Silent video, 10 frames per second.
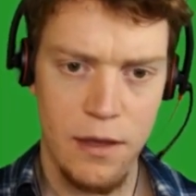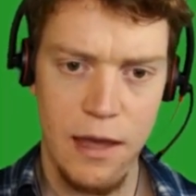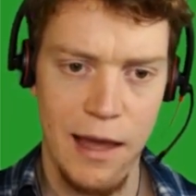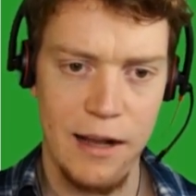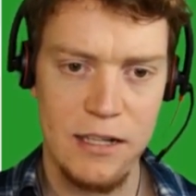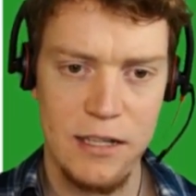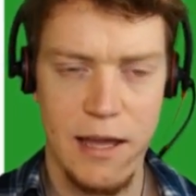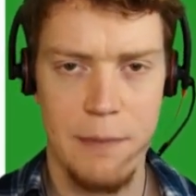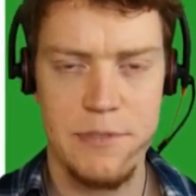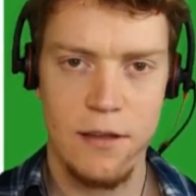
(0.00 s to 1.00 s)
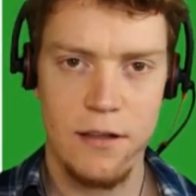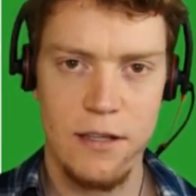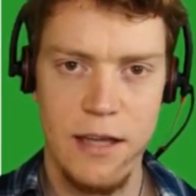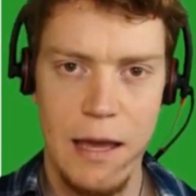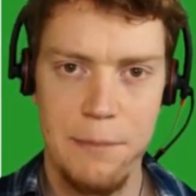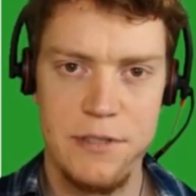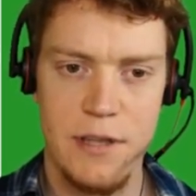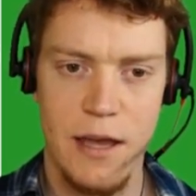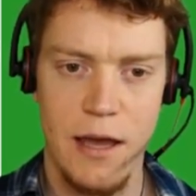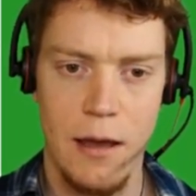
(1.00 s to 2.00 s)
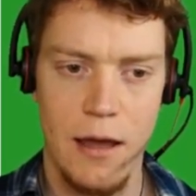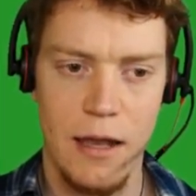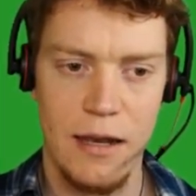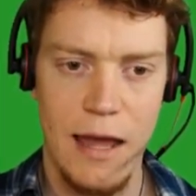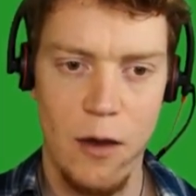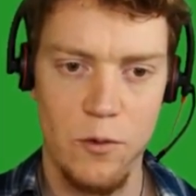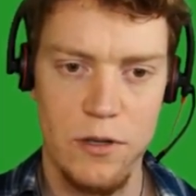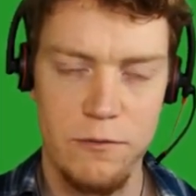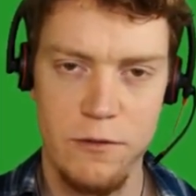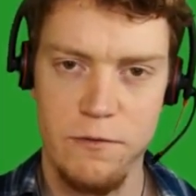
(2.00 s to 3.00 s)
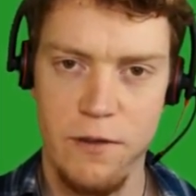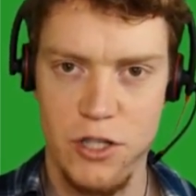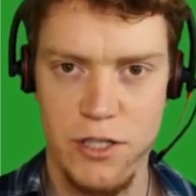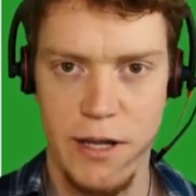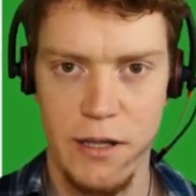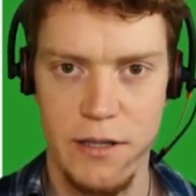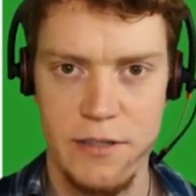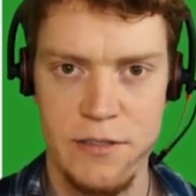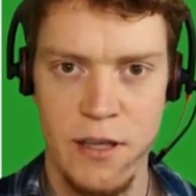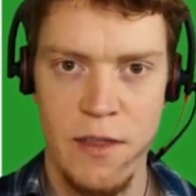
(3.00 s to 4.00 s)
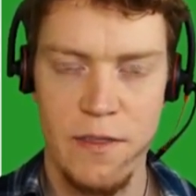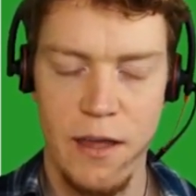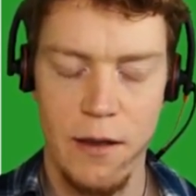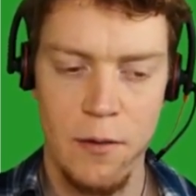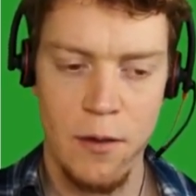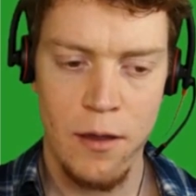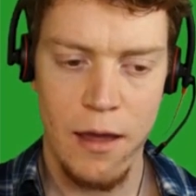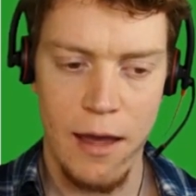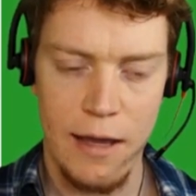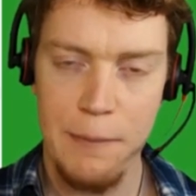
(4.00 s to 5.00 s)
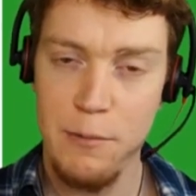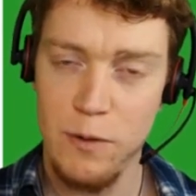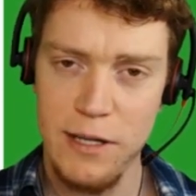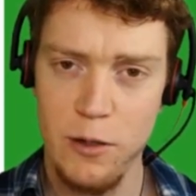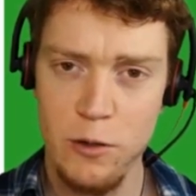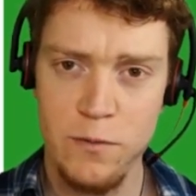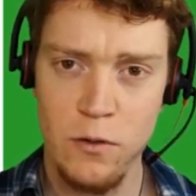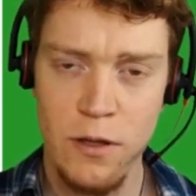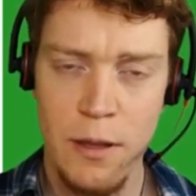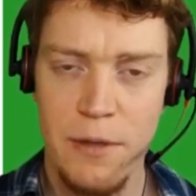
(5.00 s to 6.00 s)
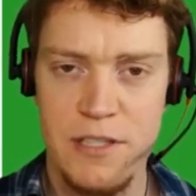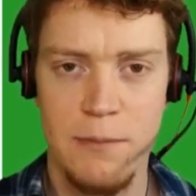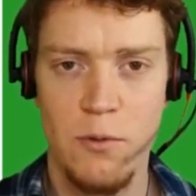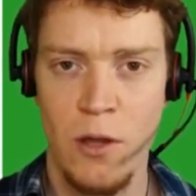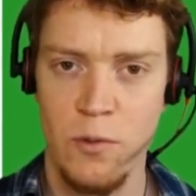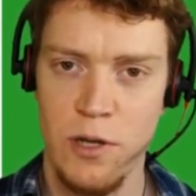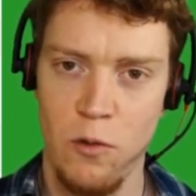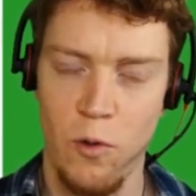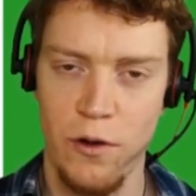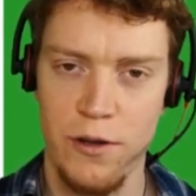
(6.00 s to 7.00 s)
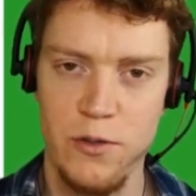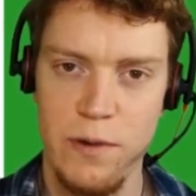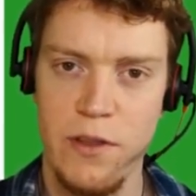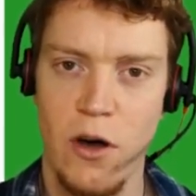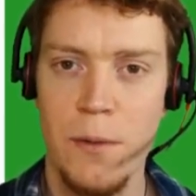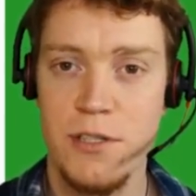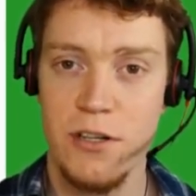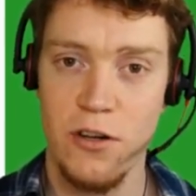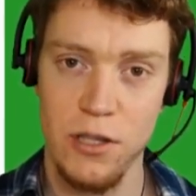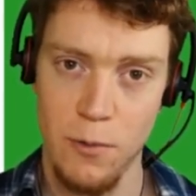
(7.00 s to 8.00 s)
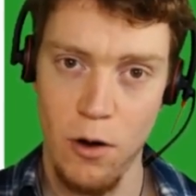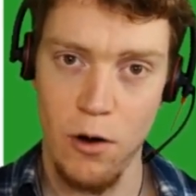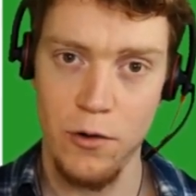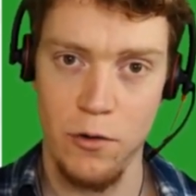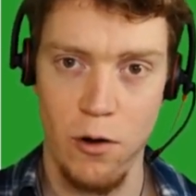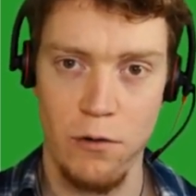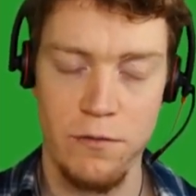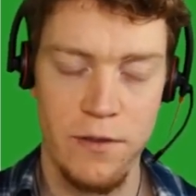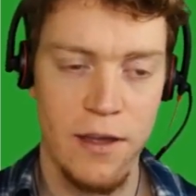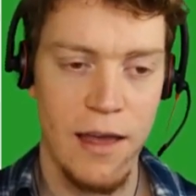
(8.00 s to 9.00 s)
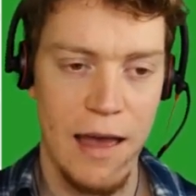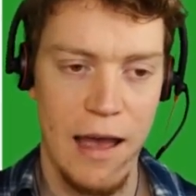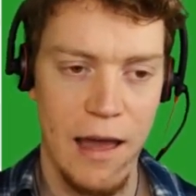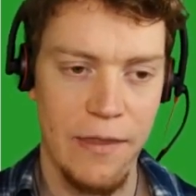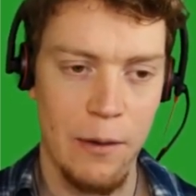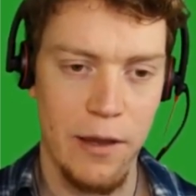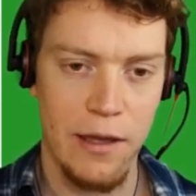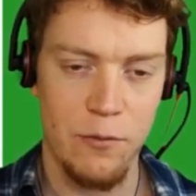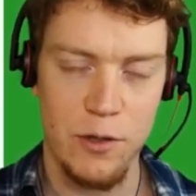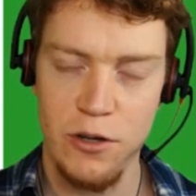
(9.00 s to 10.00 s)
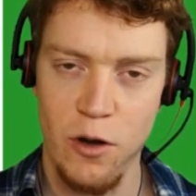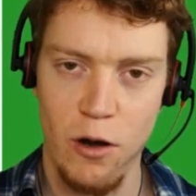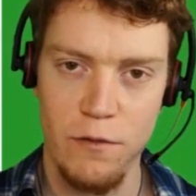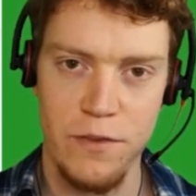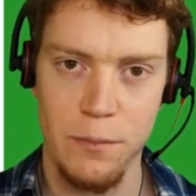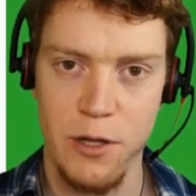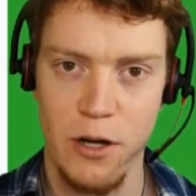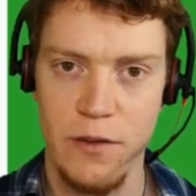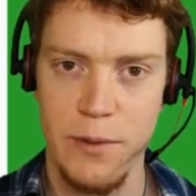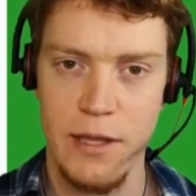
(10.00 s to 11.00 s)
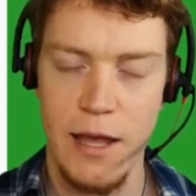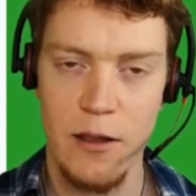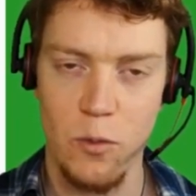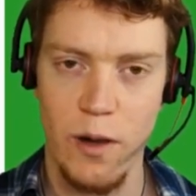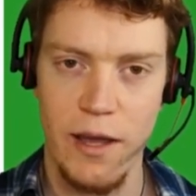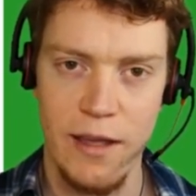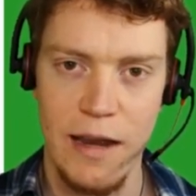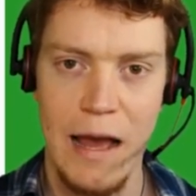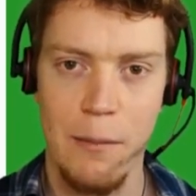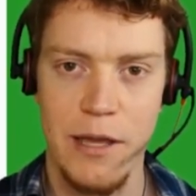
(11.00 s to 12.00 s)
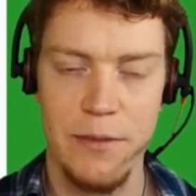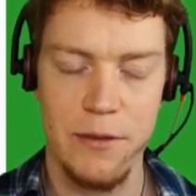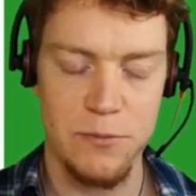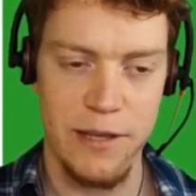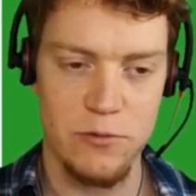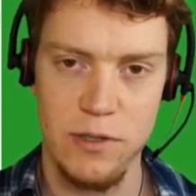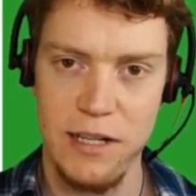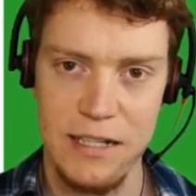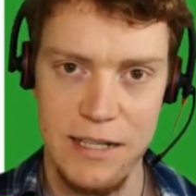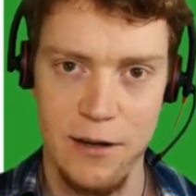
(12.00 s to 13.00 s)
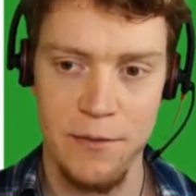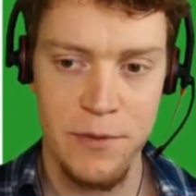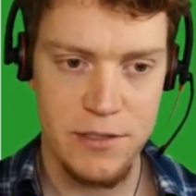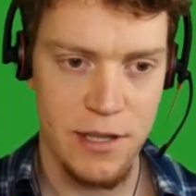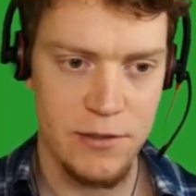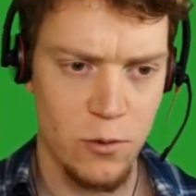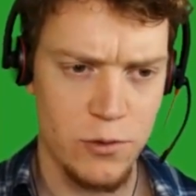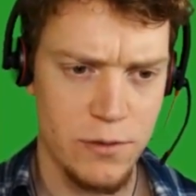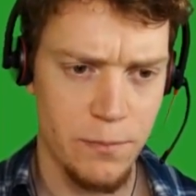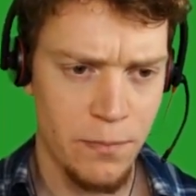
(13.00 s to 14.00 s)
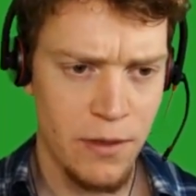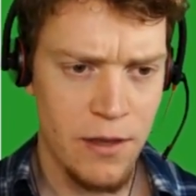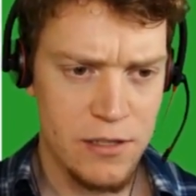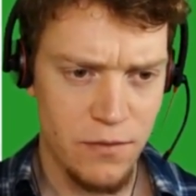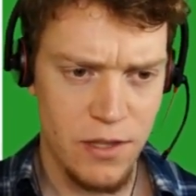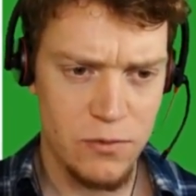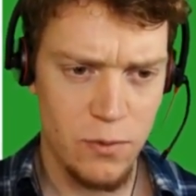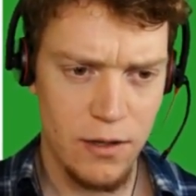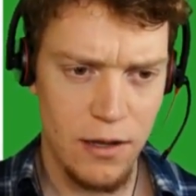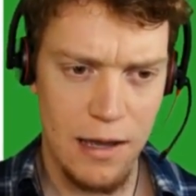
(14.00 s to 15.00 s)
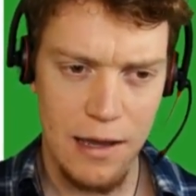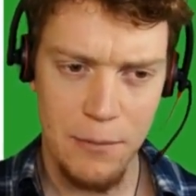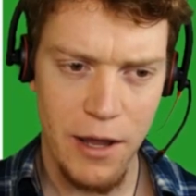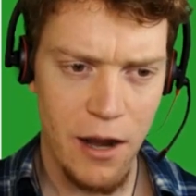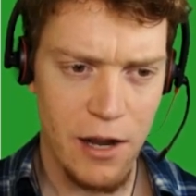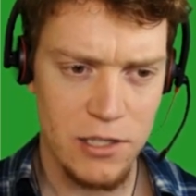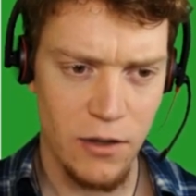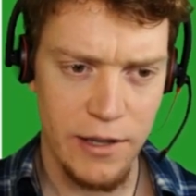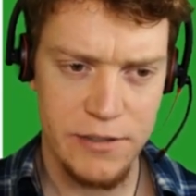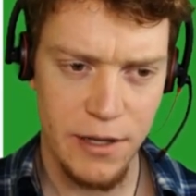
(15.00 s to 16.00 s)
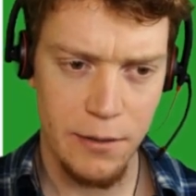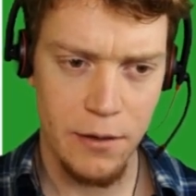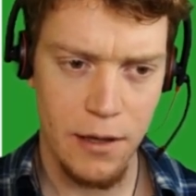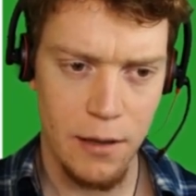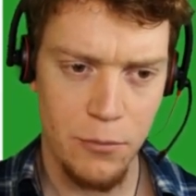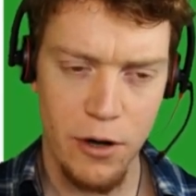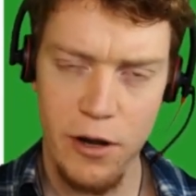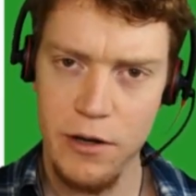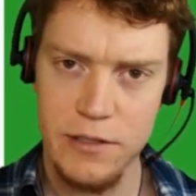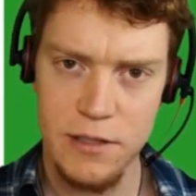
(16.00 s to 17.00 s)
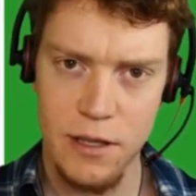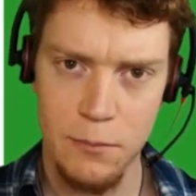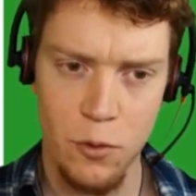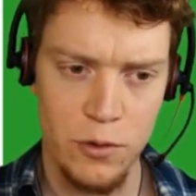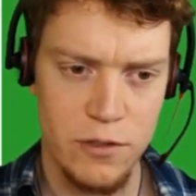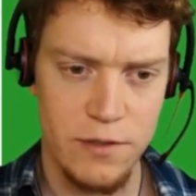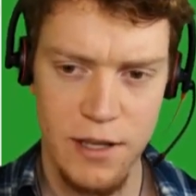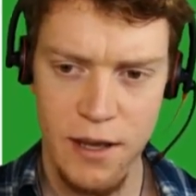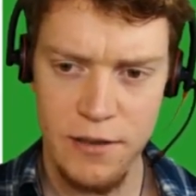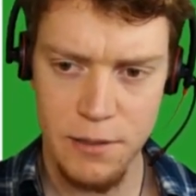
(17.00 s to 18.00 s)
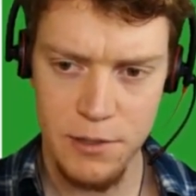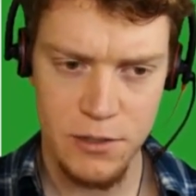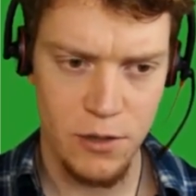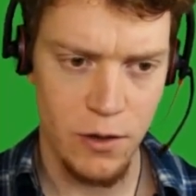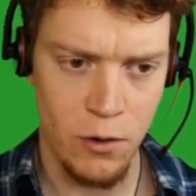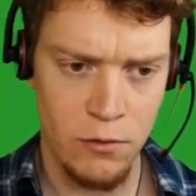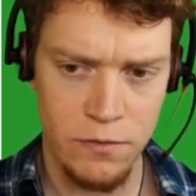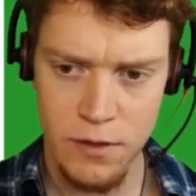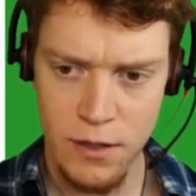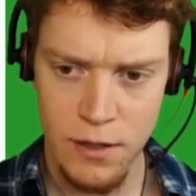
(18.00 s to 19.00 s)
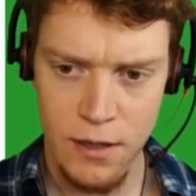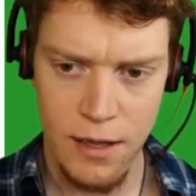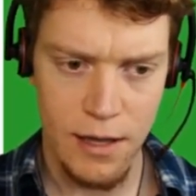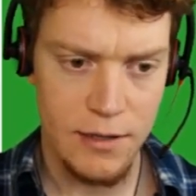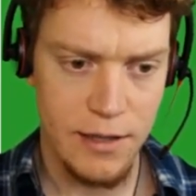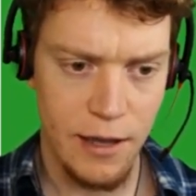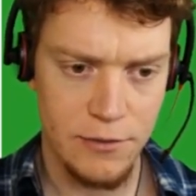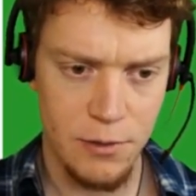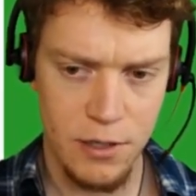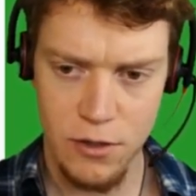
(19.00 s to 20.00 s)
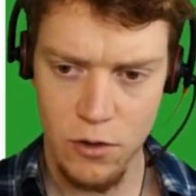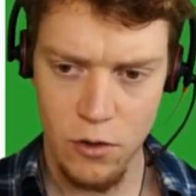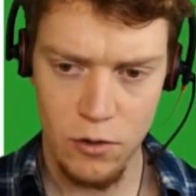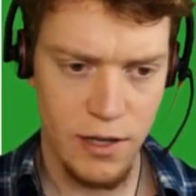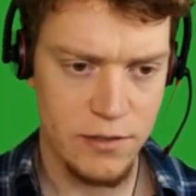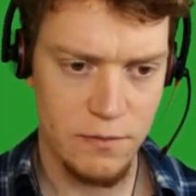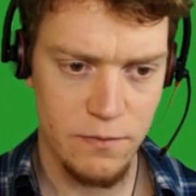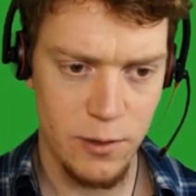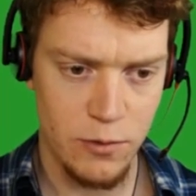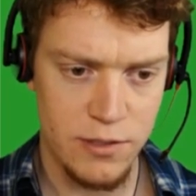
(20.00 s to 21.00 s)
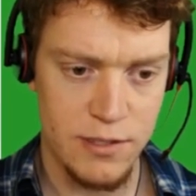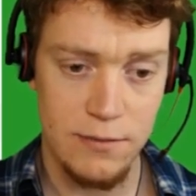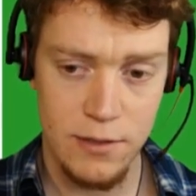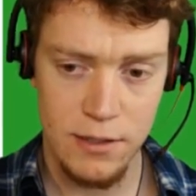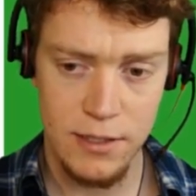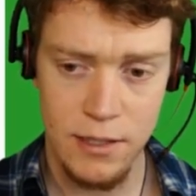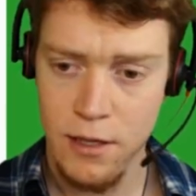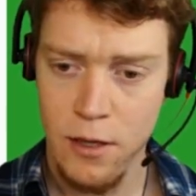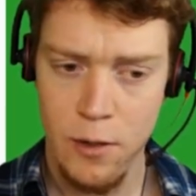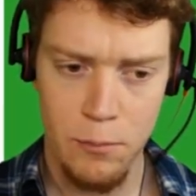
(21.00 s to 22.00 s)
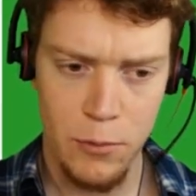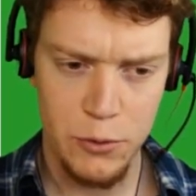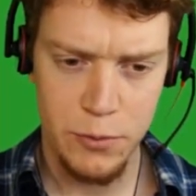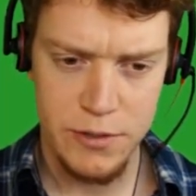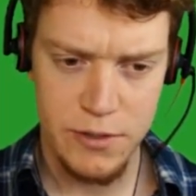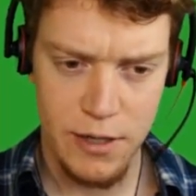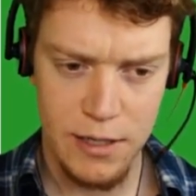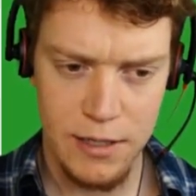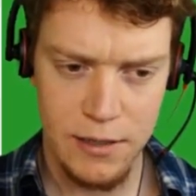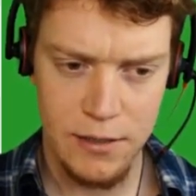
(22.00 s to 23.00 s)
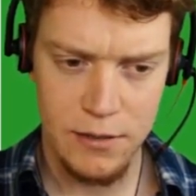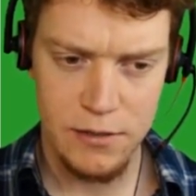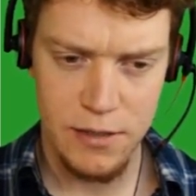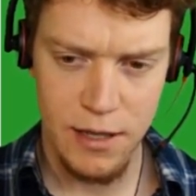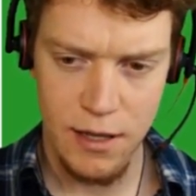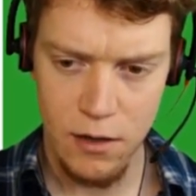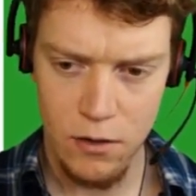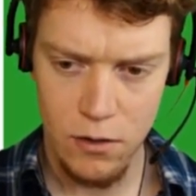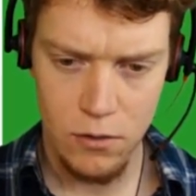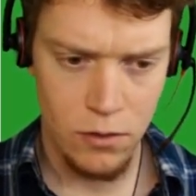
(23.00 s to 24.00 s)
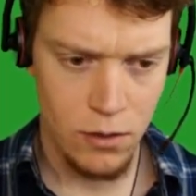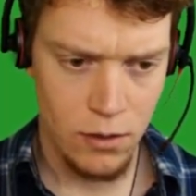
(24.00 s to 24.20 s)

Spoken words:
Okay, and ClickUps. ClickUps allow different functionalities that can be really useful, but sometimes we don't want. So we have the option to turn them on or off. And that way, if we turn it off, they'll kind of be out of the way and help keep the space really clear. So that's awesome. So for this one, I don't actually like setting priorities and importance for tasks. I'm going to turn that off. Tags I'm going to turn on. Custom fields, definitely. Multiple assignees, no.